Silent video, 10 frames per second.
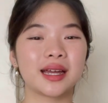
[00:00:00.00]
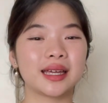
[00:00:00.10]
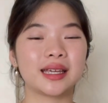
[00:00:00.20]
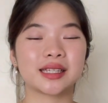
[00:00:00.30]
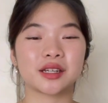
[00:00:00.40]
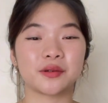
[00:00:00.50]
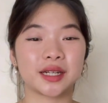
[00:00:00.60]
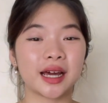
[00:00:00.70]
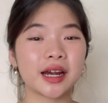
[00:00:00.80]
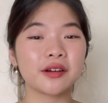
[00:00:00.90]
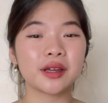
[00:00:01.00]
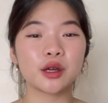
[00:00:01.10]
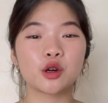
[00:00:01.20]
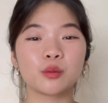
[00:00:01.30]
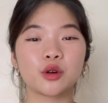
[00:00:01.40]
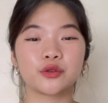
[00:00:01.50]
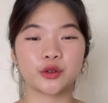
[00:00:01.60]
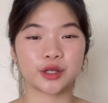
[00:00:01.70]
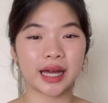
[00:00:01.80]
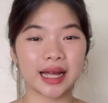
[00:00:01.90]
He's a retiree who moved to
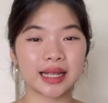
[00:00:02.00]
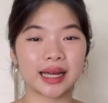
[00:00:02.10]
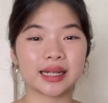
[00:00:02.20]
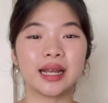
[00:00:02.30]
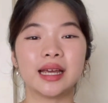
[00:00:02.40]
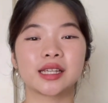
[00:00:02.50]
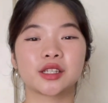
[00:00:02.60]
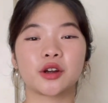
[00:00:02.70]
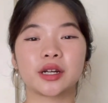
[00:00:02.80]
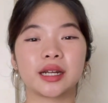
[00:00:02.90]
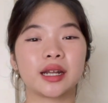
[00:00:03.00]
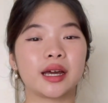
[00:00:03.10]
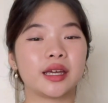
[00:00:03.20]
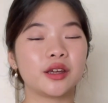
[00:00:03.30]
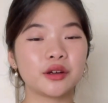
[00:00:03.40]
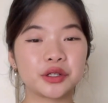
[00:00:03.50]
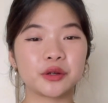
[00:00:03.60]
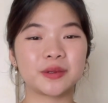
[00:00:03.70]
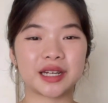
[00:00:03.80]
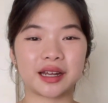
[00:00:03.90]
Thailand, started a
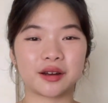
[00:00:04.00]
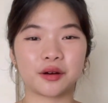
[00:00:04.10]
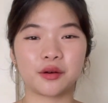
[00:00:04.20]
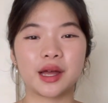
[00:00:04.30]
YouTube channel,